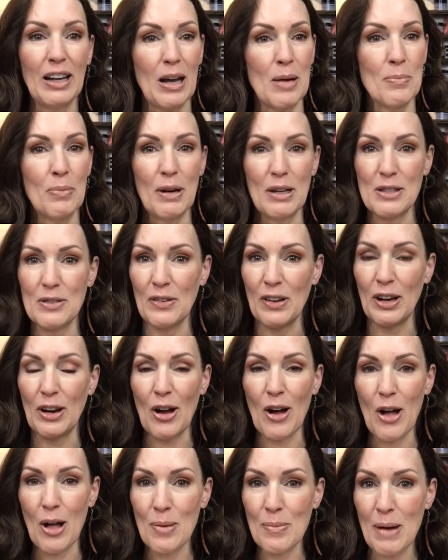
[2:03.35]
I breastfed
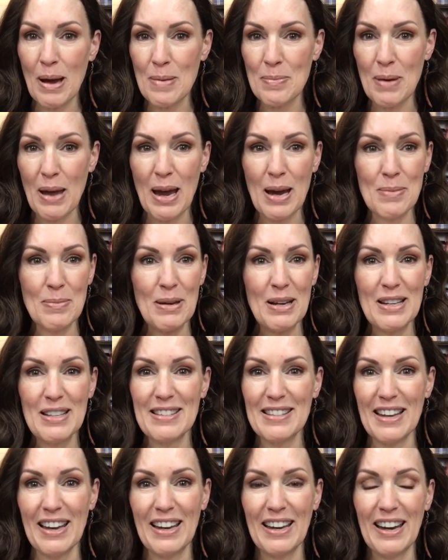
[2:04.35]
all my babies,
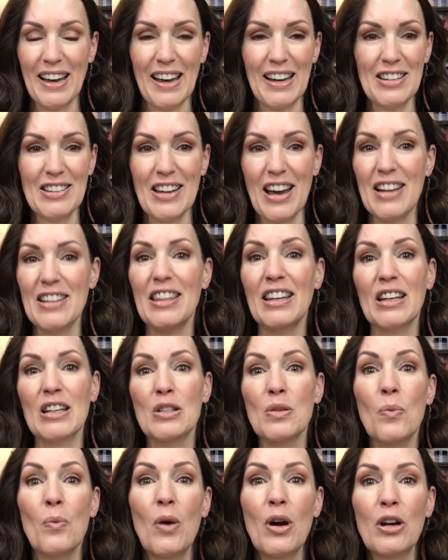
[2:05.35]
and I think it's
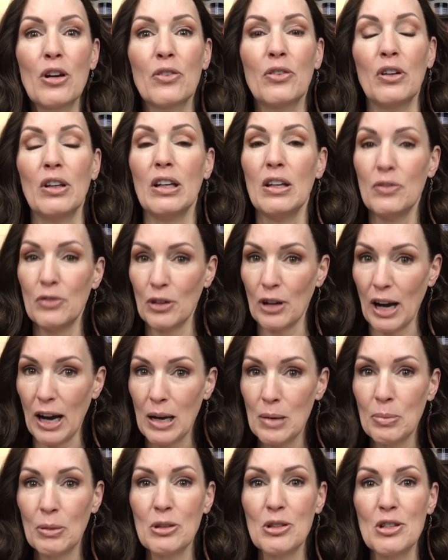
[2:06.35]
wonderful. If you're
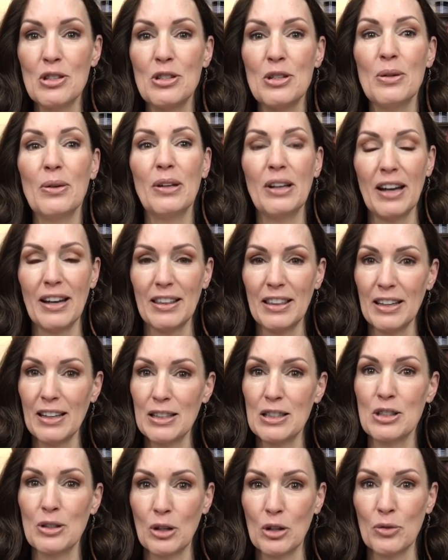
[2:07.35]
able to do it, I think
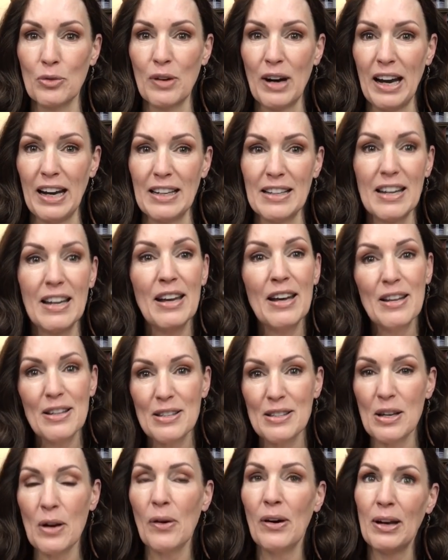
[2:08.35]
it's great.
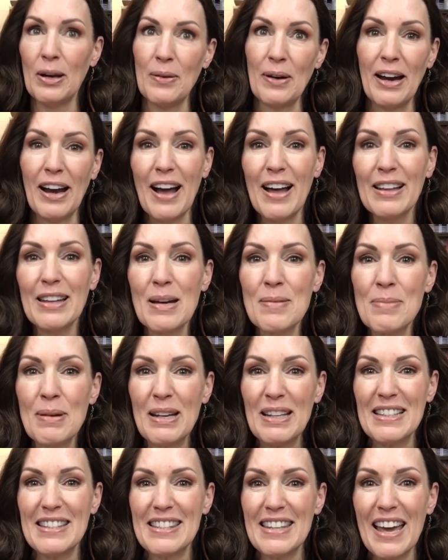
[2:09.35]
So anyway, all that
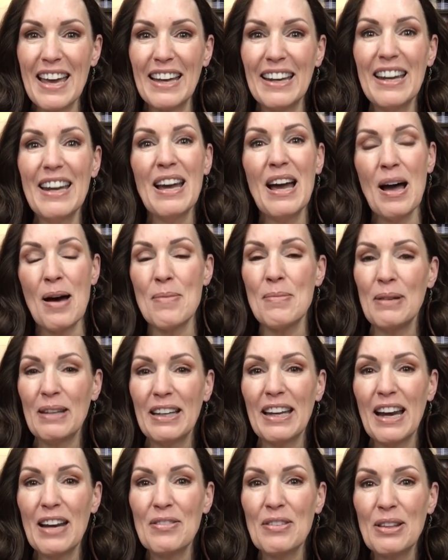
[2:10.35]
being said, I'm going to
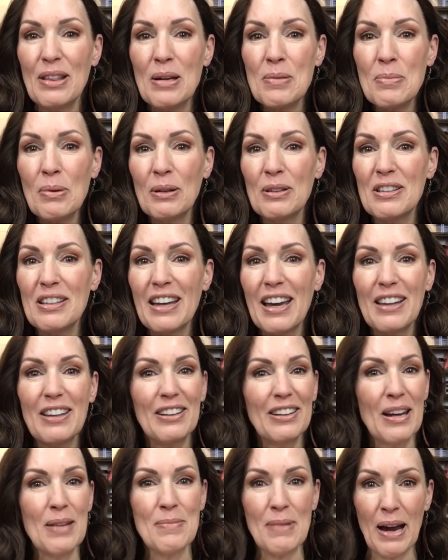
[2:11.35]
get everything pulled together,
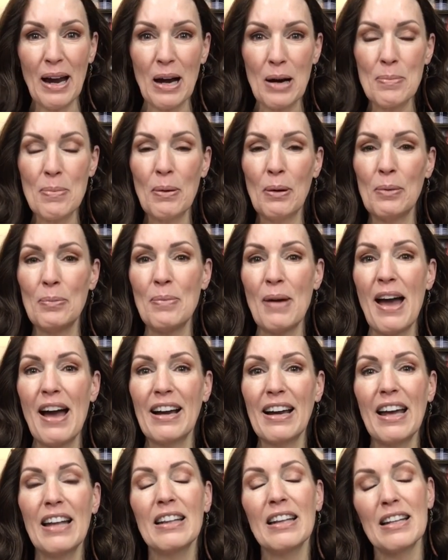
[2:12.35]
get my hair pulled back,
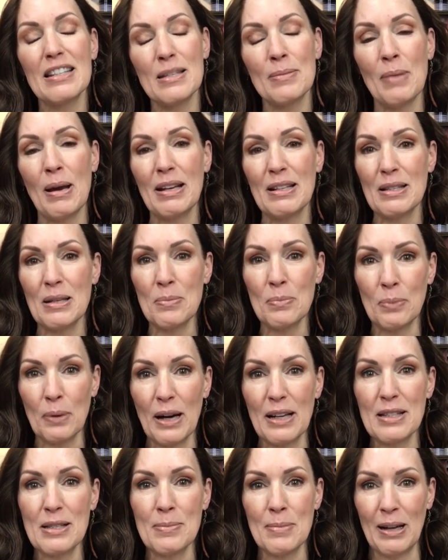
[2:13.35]
and let's make some
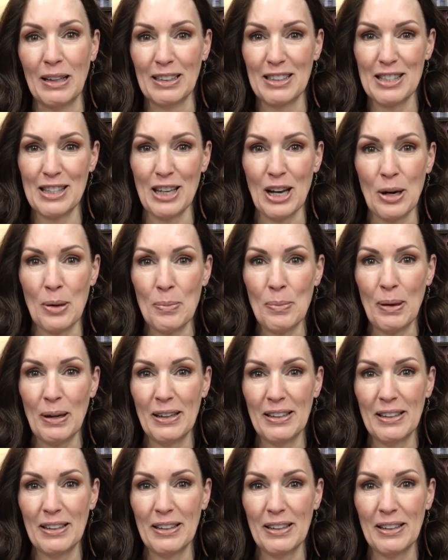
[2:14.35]
breast milk soap.